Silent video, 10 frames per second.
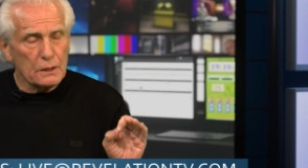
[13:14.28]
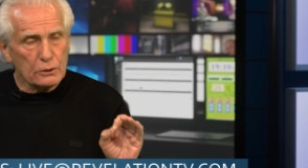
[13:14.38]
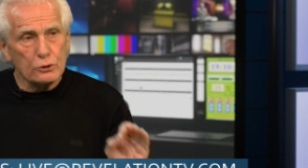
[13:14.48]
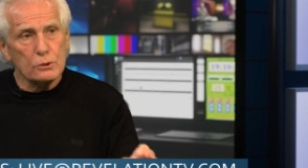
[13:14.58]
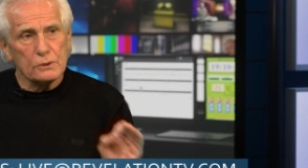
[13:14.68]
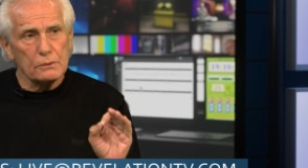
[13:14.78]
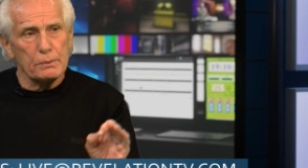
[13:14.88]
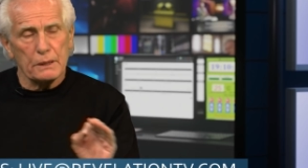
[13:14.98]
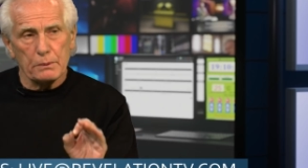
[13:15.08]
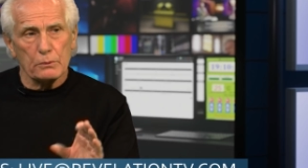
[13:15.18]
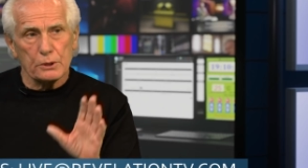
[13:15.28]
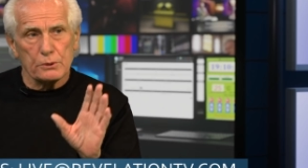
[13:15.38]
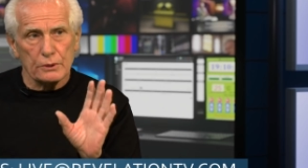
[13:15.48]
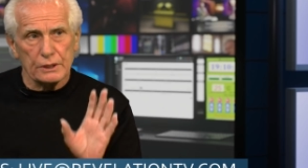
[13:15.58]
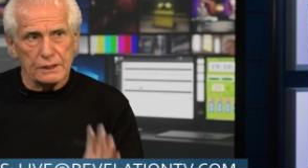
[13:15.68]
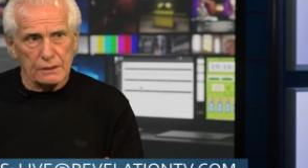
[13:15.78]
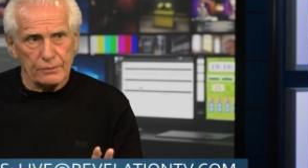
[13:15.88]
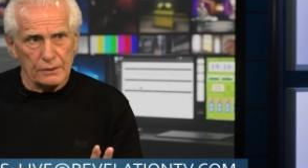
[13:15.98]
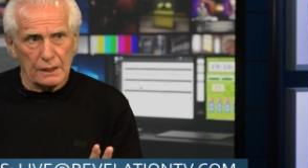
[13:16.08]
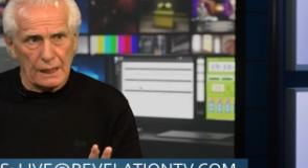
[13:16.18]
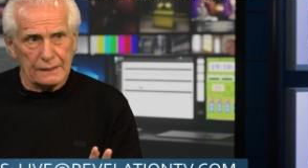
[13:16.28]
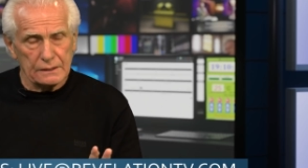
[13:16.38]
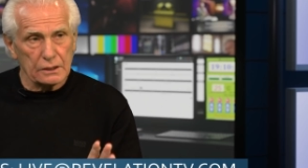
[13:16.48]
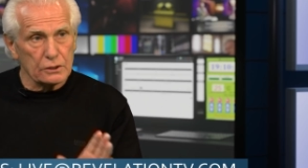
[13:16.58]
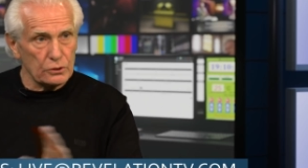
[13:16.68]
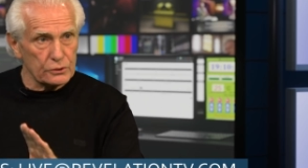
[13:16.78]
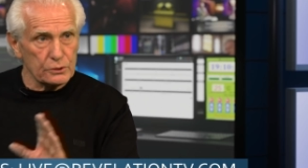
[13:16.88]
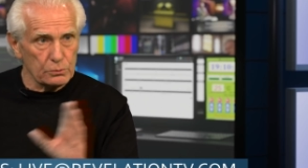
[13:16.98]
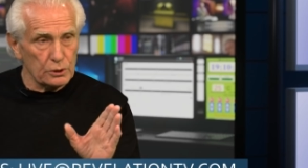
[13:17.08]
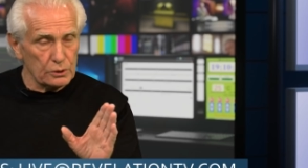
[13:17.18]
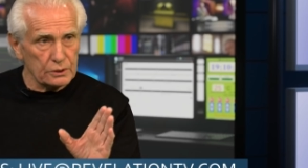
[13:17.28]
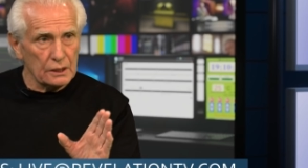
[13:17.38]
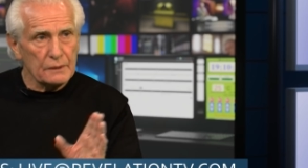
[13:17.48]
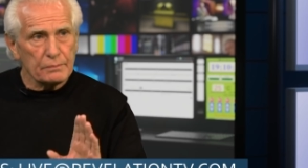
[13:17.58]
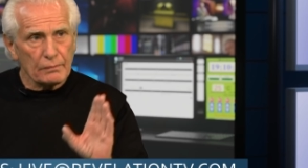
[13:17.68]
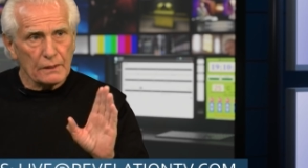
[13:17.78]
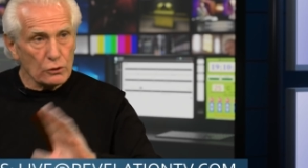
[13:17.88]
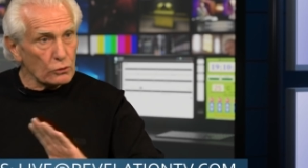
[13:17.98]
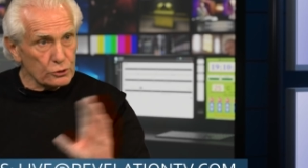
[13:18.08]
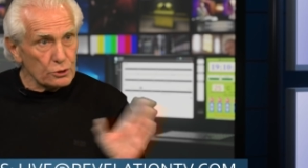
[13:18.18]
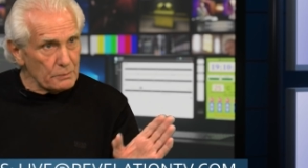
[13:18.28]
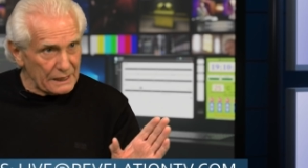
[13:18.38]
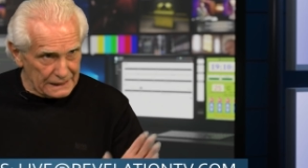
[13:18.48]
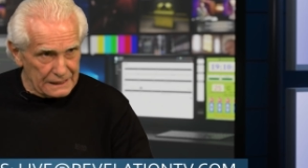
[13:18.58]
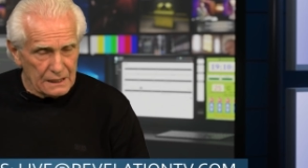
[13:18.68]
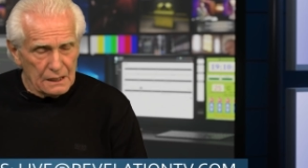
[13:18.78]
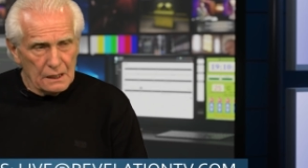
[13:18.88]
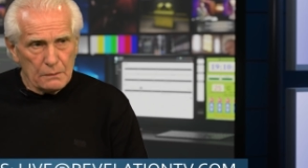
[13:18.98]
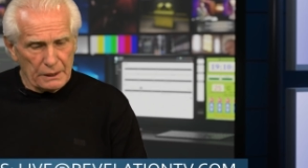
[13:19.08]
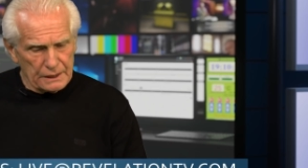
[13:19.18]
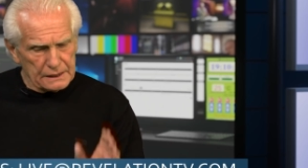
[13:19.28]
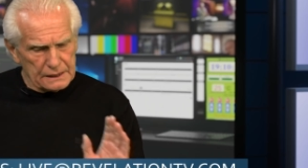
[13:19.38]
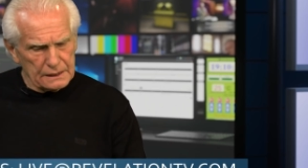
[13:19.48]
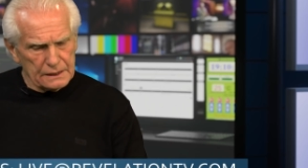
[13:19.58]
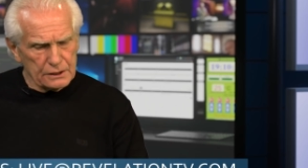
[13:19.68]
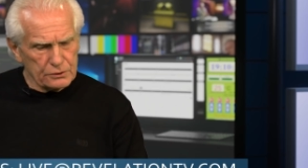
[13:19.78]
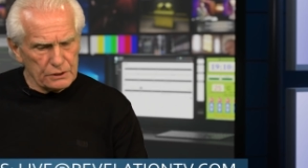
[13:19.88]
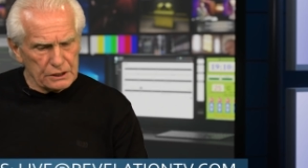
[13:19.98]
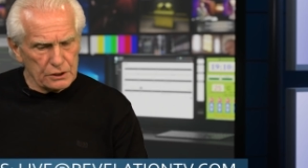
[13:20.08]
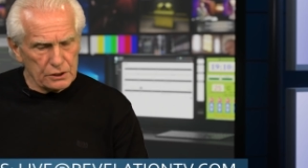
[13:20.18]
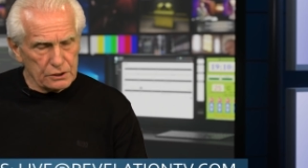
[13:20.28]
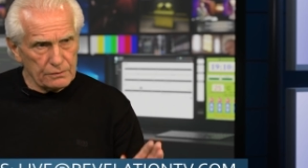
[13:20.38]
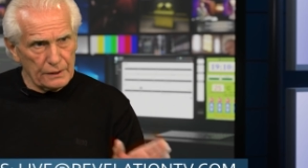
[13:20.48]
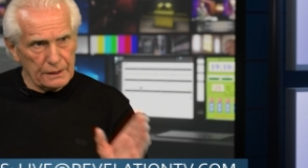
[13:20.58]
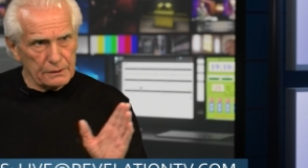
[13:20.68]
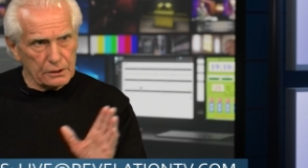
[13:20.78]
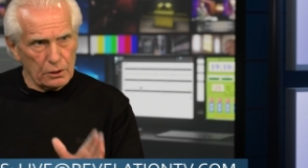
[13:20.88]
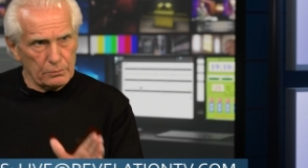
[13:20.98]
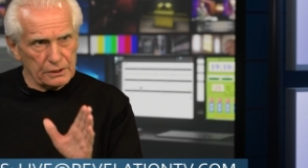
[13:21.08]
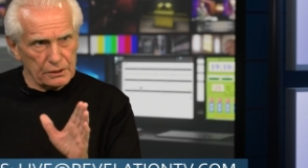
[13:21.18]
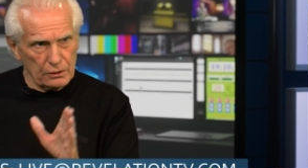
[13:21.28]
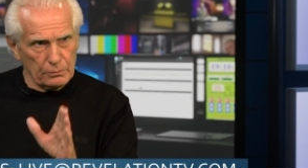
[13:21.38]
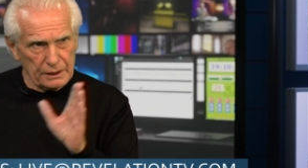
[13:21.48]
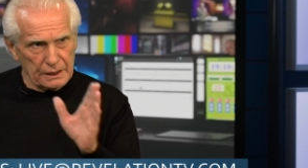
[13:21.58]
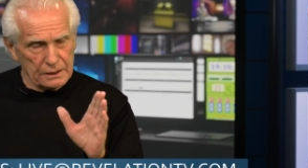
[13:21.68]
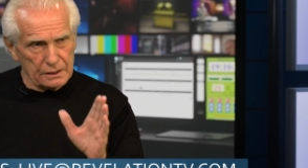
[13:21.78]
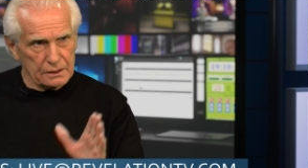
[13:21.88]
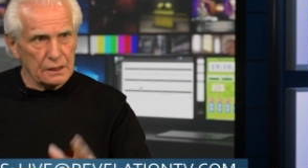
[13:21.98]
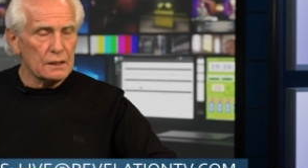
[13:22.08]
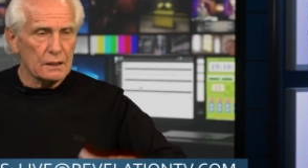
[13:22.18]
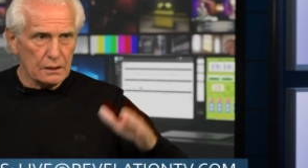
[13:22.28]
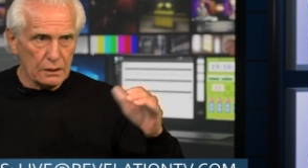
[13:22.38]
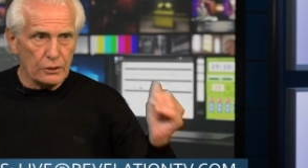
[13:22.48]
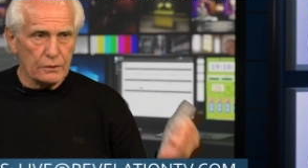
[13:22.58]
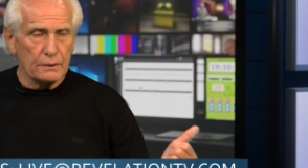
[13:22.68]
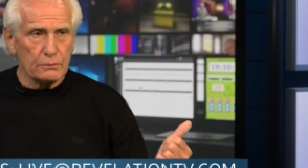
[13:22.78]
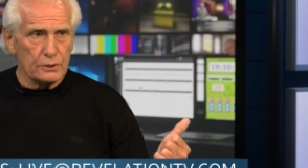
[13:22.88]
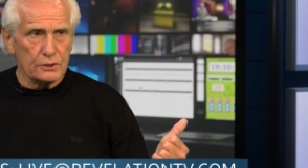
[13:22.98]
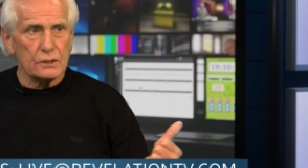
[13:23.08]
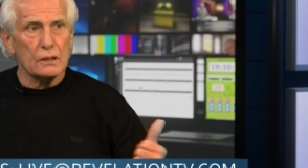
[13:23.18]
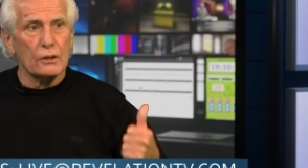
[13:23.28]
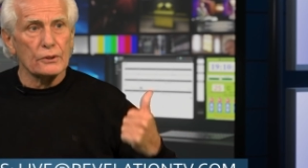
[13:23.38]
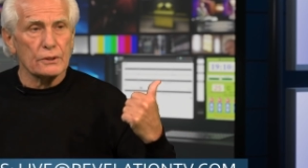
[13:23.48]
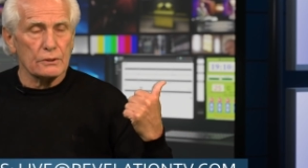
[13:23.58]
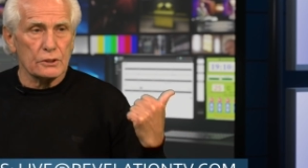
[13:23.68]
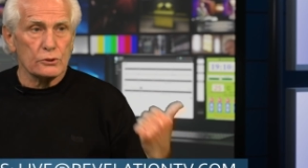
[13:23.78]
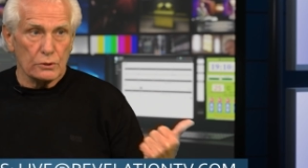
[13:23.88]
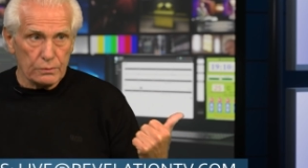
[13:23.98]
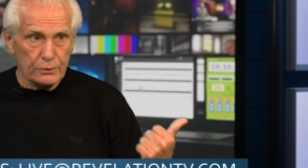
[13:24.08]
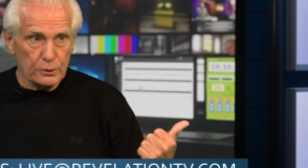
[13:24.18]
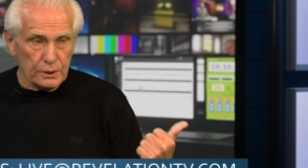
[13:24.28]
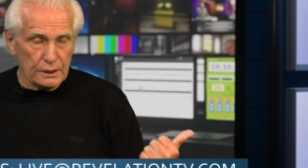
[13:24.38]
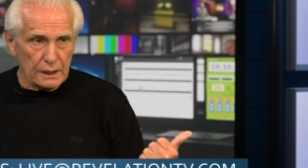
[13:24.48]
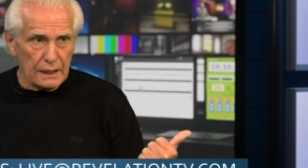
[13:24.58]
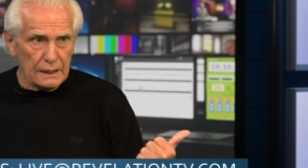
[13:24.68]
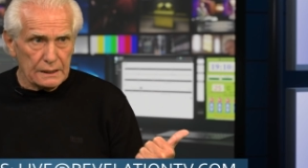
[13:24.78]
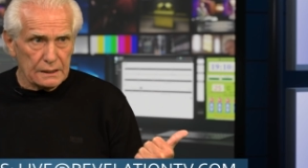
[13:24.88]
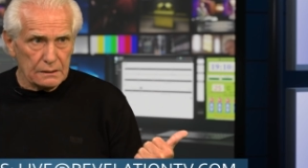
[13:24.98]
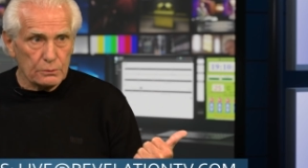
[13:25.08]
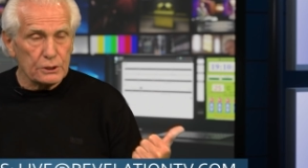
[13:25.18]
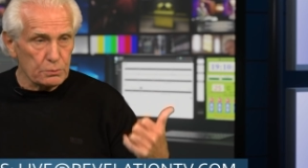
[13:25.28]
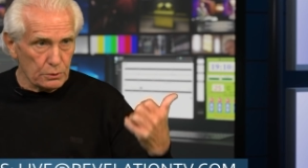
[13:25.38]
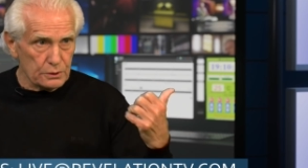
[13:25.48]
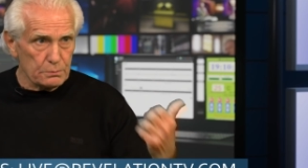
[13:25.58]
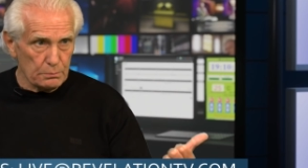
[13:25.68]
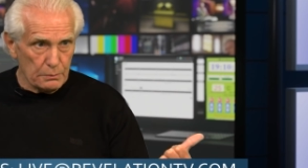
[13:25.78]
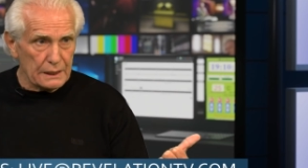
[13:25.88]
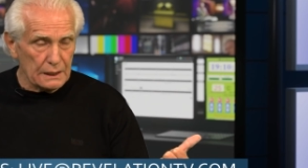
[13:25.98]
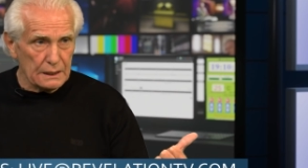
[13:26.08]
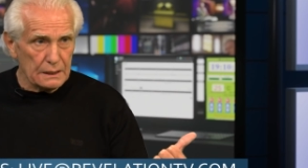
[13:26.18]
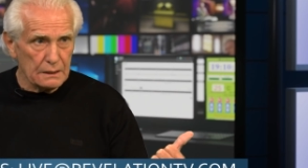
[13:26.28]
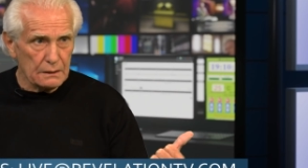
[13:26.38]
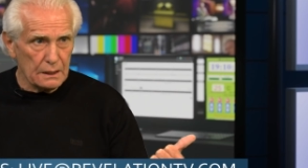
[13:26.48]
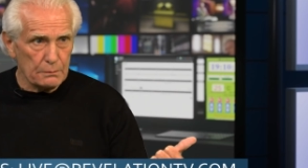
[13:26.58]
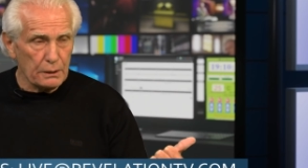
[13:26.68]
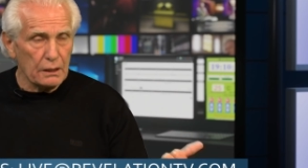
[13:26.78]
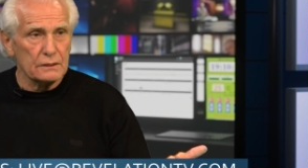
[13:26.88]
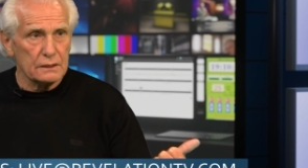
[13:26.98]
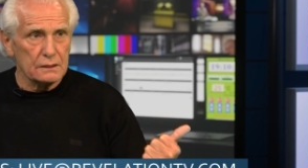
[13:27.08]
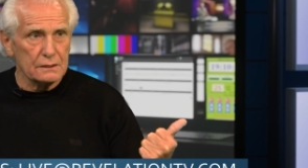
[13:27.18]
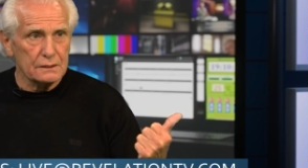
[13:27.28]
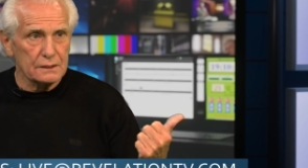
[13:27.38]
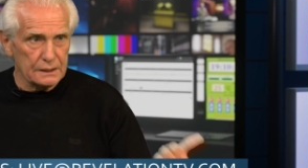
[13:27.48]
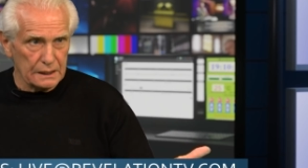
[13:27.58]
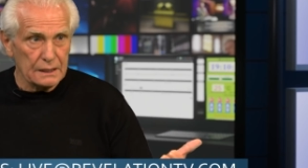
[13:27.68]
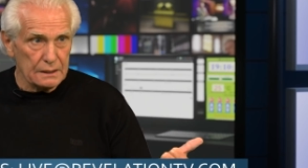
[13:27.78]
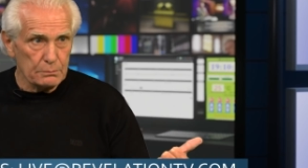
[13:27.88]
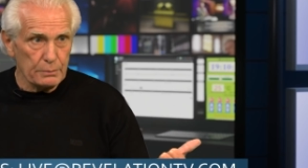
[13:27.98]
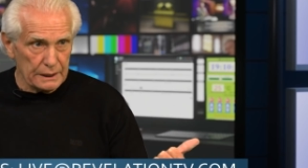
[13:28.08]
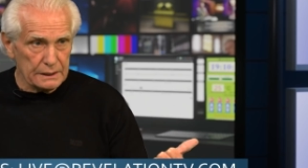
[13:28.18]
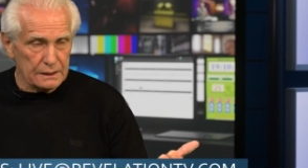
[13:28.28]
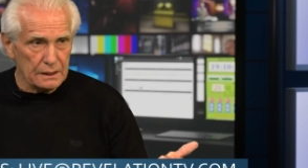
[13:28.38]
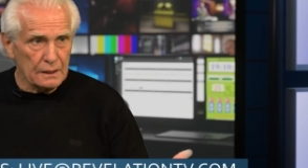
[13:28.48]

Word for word: groups of people which were in different lands across the world. Not too many, but they did this research to find the common denominators. A lot of it was on the sort of food that they ate, which was mainly uh, plant seed based,